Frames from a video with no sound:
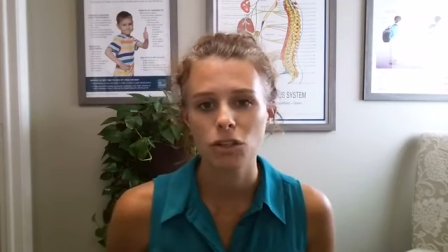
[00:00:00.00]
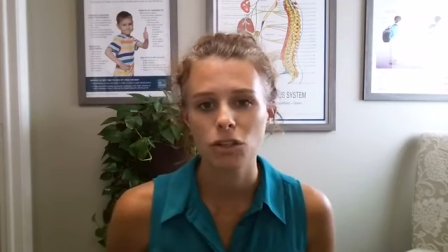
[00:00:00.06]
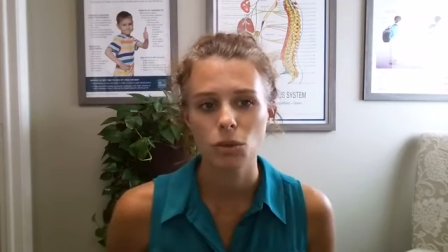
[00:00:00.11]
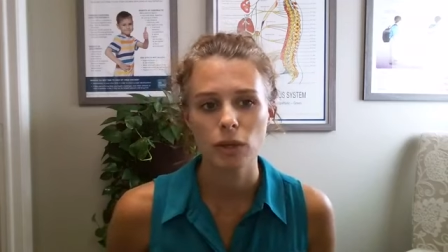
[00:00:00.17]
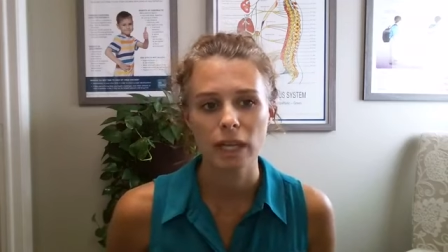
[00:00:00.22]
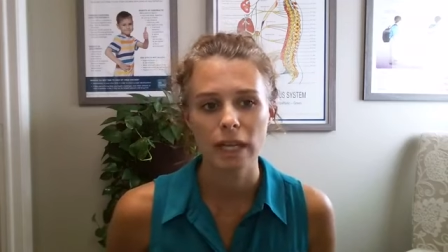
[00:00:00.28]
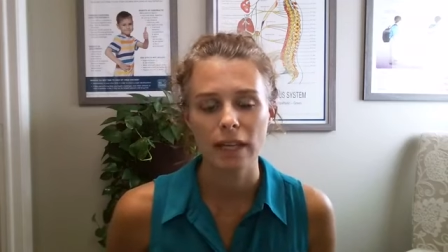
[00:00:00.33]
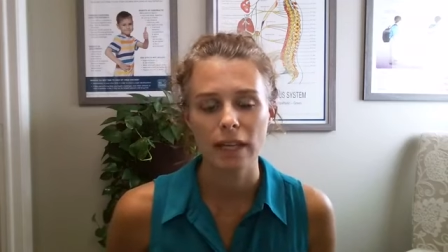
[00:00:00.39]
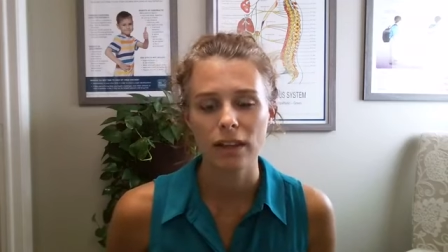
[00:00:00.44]

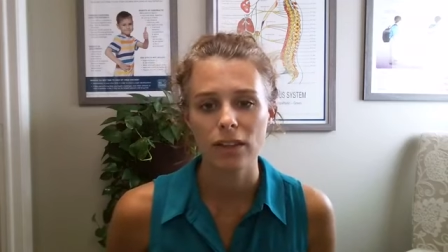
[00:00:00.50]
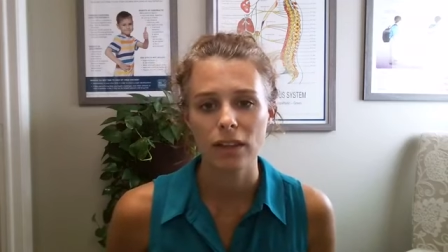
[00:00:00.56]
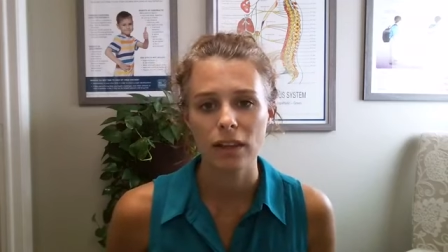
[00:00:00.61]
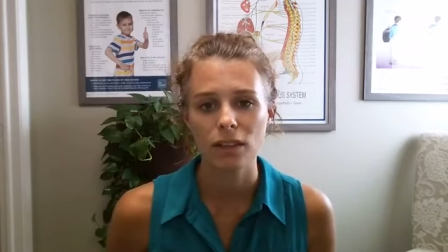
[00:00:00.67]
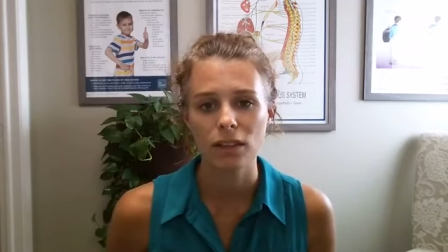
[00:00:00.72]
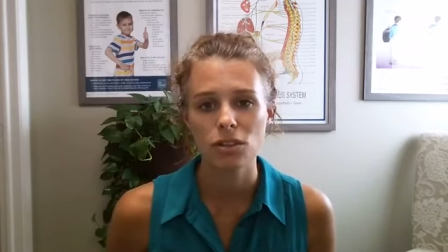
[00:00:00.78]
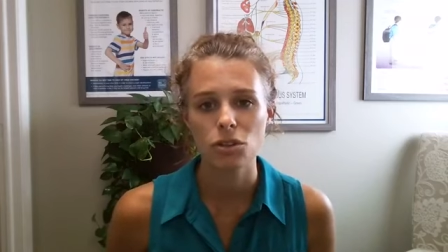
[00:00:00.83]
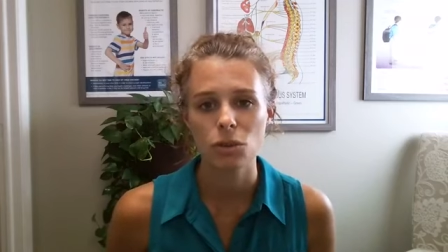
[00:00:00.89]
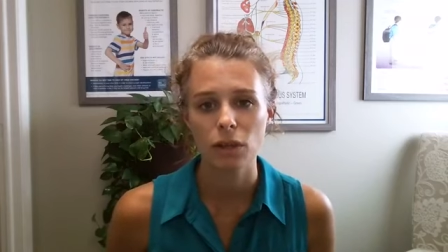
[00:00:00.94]
doing
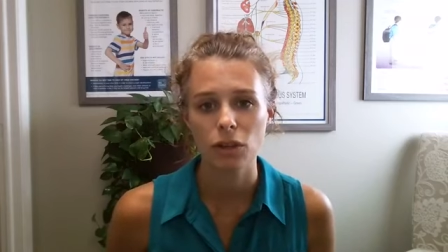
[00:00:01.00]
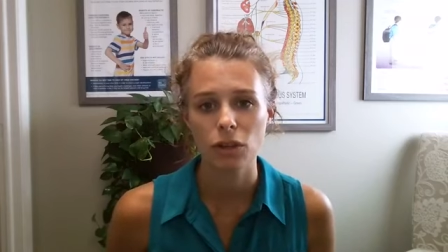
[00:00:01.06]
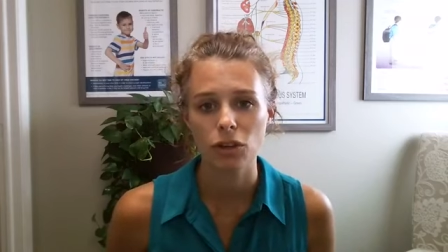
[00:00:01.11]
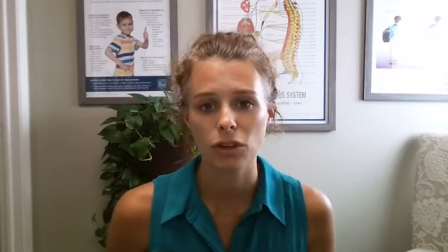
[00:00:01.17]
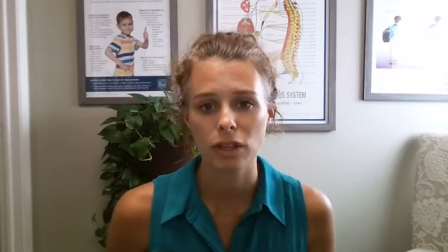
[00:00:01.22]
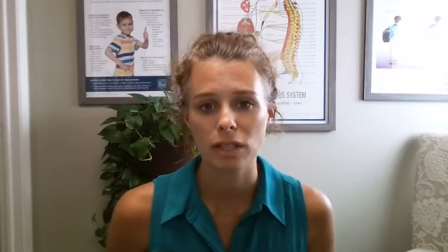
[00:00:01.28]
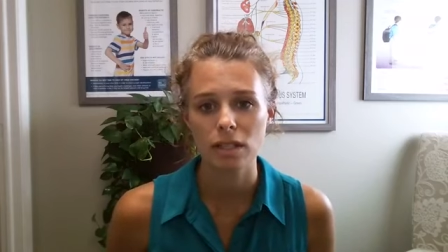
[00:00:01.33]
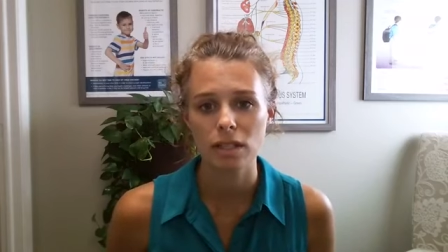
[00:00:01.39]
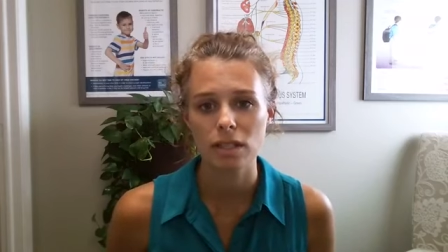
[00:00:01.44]
anything to
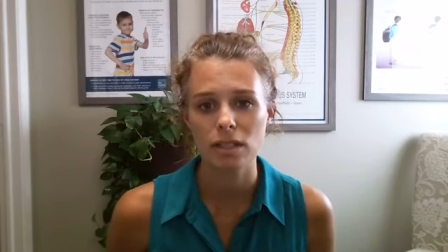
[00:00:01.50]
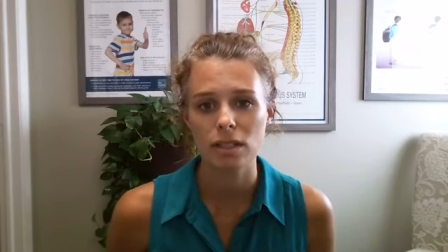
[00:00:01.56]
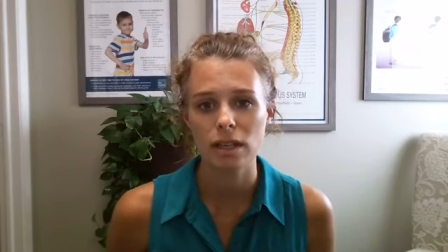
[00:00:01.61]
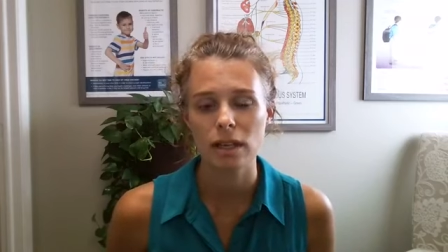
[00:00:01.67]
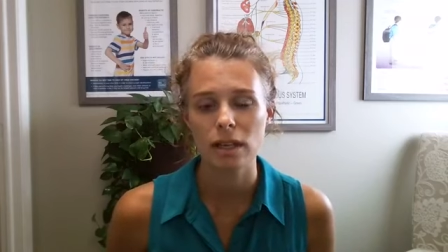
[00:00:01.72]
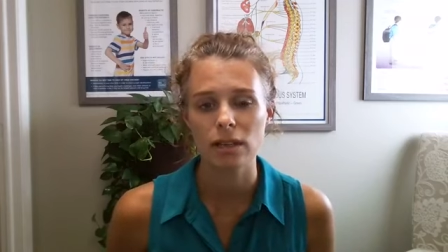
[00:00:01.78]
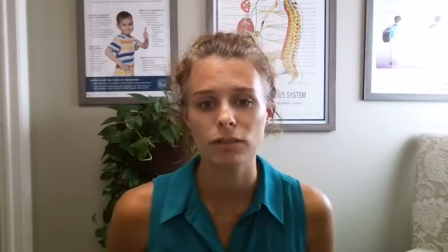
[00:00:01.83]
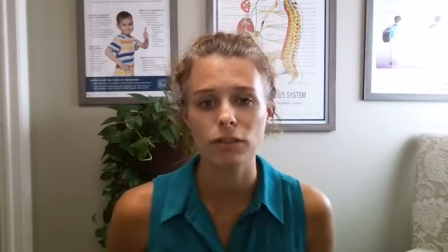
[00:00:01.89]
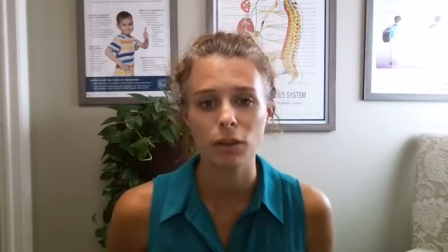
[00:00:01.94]
increase
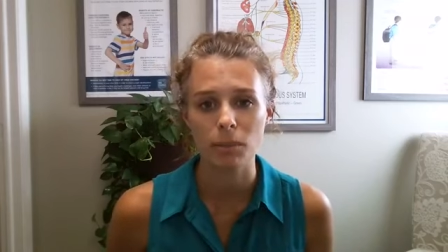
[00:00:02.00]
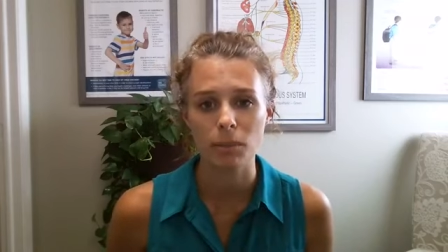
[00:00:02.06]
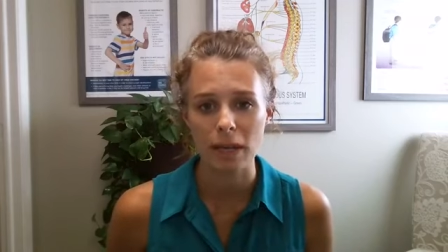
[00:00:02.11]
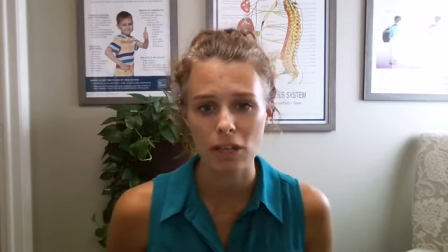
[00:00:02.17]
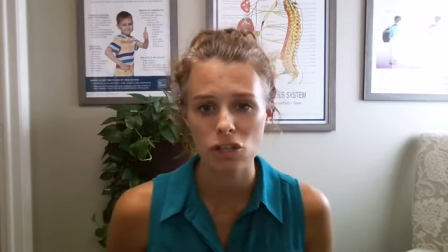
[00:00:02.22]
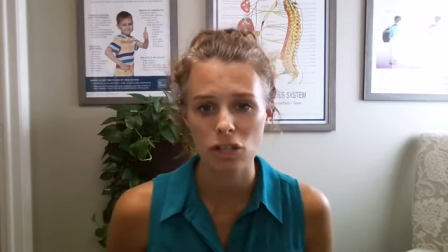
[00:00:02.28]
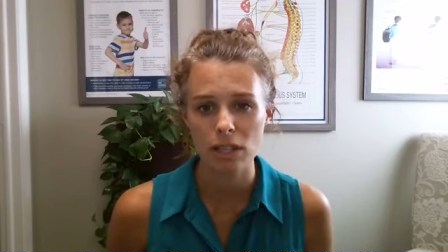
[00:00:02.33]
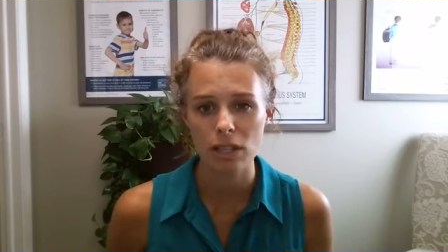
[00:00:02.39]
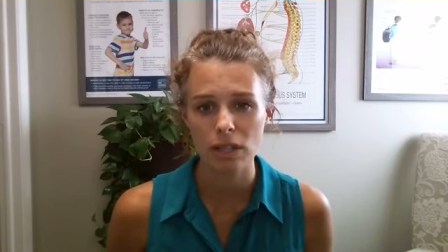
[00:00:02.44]

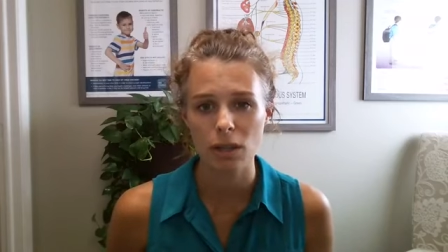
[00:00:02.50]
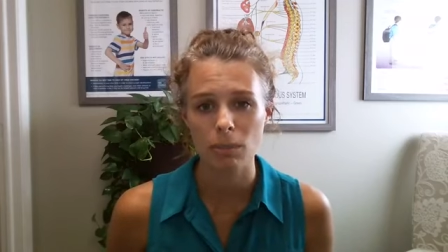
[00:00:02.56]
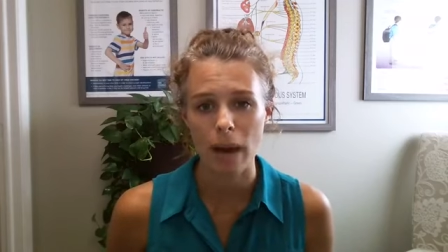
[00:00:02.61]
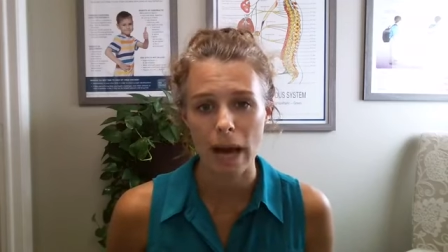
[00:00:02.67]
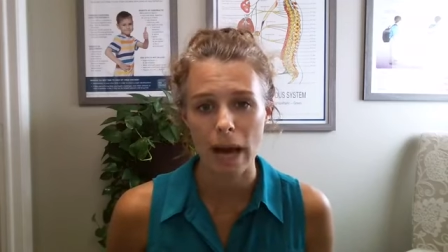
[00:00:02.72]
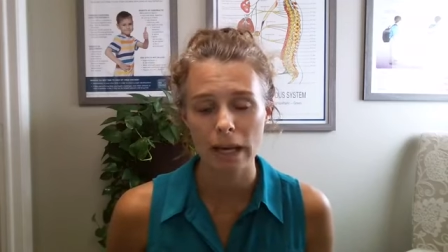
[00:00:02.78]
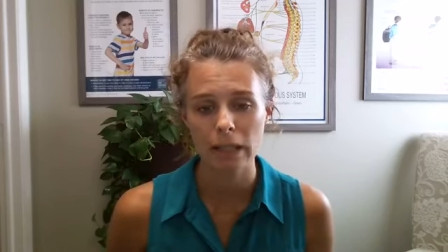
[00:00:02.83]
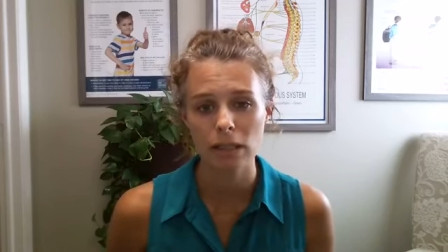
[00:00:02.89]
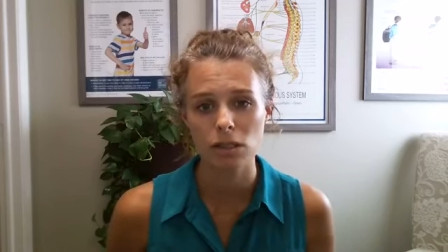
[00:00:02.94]
inflammation in the
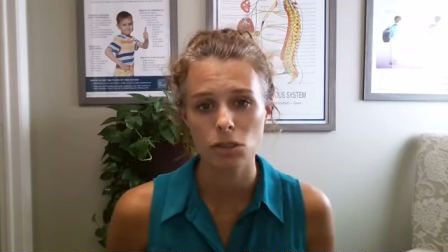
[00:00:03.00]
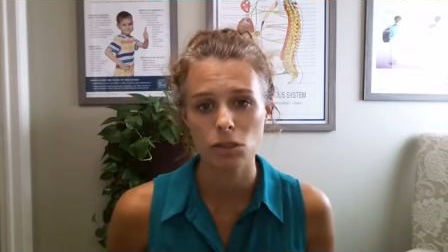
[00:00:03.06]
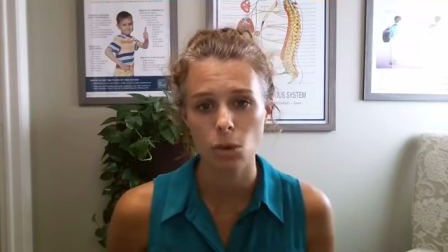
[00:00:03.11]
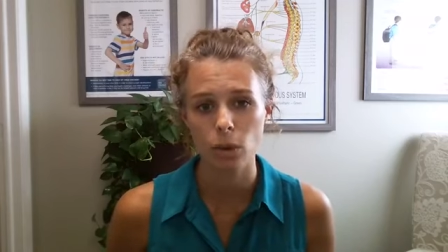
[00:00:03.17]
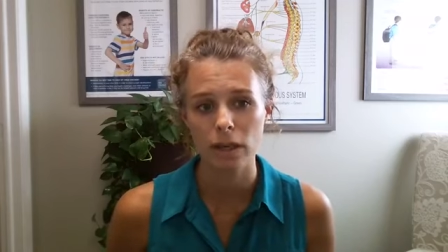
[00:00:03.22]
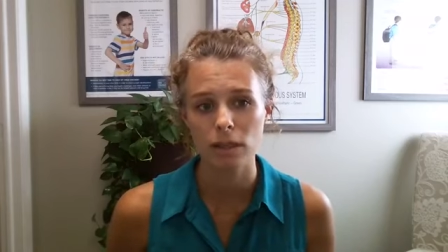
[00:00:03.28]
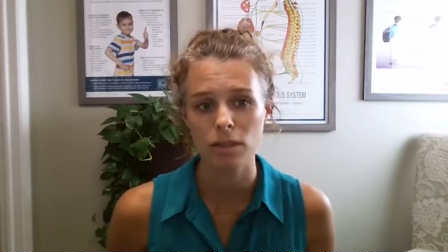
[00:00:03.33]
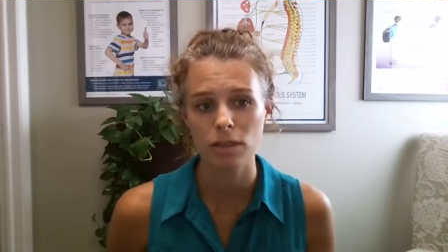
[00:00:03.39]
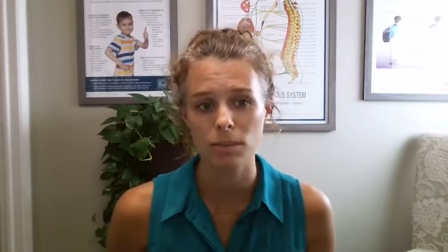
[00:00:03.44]
body is
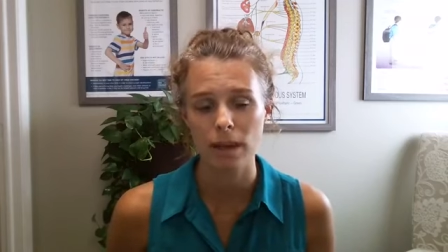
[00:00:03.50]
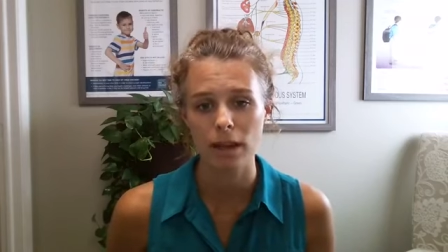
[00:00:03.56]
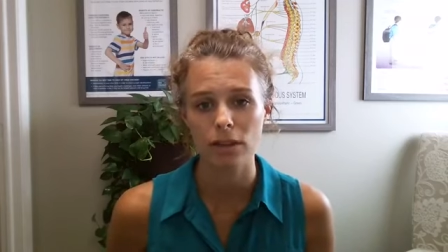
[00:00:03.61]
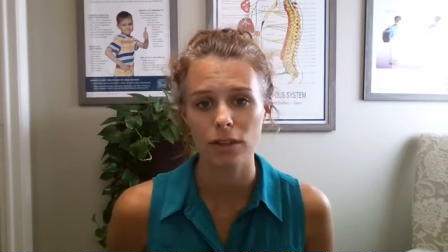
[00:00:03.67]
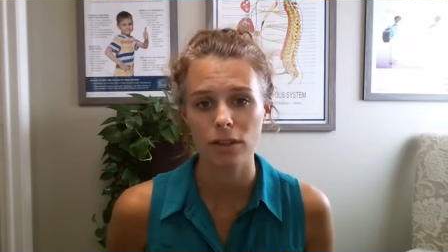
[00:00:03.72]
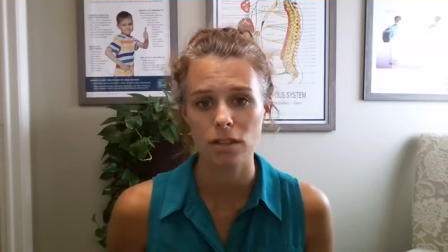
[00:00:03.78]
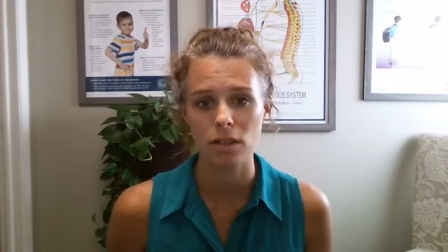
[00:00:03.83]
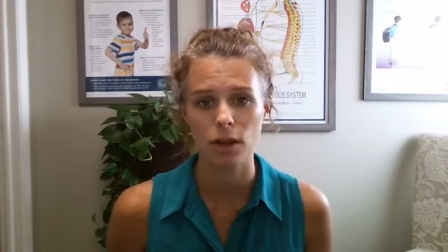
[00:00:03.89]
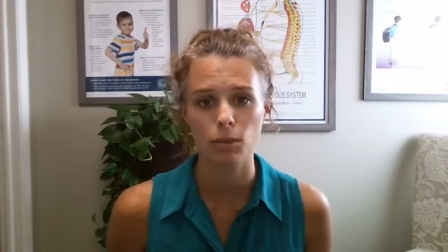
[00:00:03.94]
going to make the
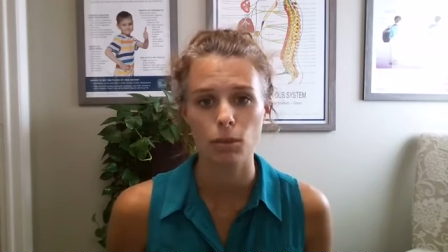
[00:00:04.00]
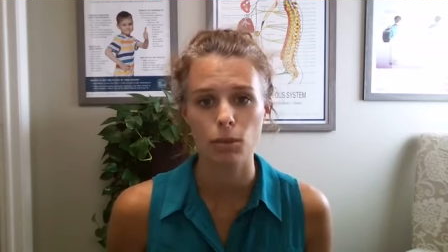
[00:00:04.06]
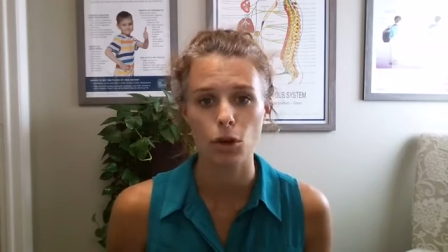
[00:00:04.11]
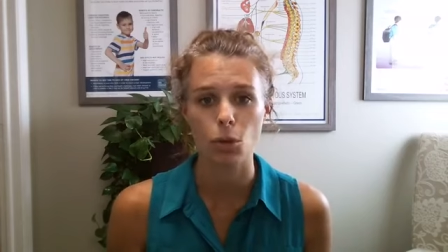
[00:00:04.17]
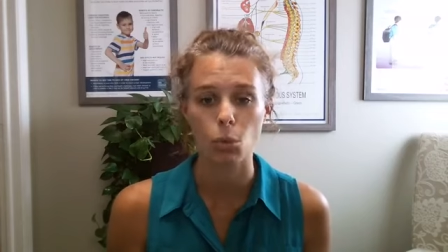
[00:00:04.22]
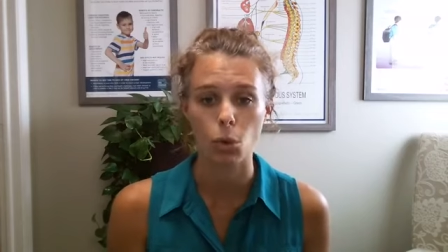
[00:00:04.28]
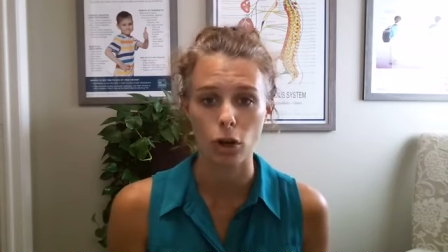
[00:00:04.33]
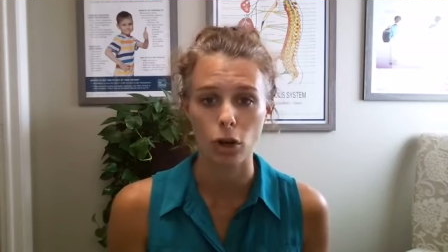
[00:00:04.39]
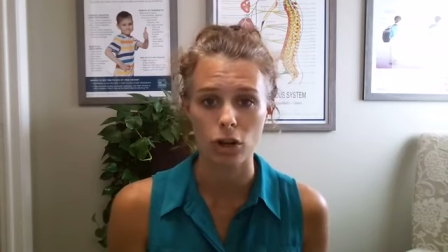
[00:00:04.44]

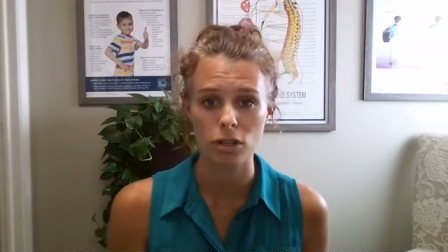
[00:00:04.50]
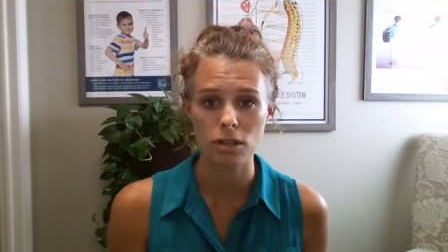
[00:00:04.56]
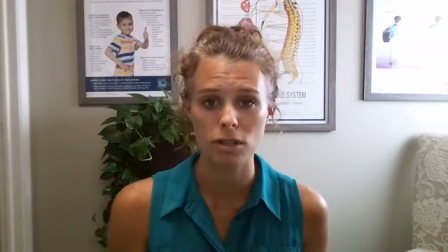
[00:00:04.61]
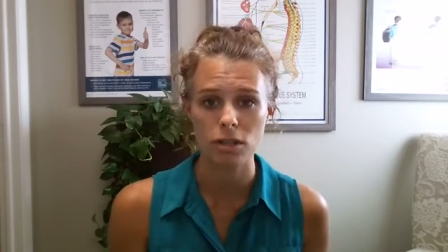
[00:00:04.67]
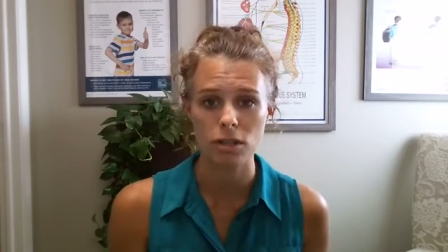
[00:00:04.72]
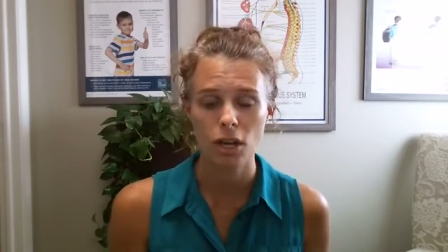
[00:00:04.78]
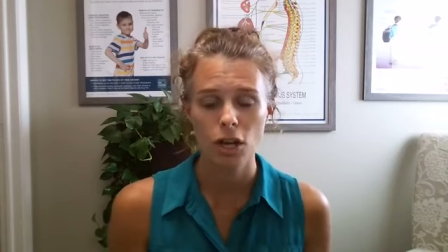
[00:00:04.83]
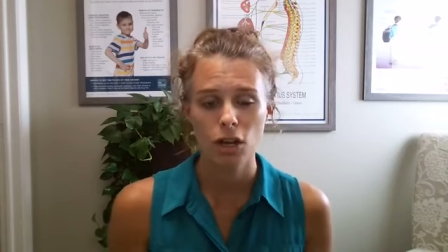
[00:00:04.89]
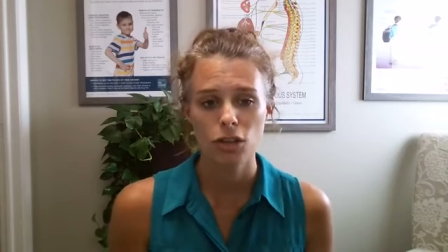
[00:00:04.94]
sunburn
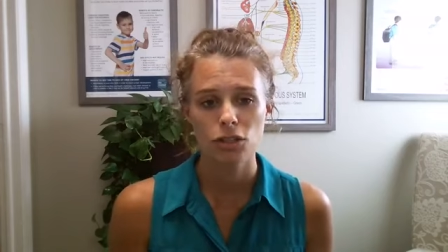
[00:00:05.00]
worse.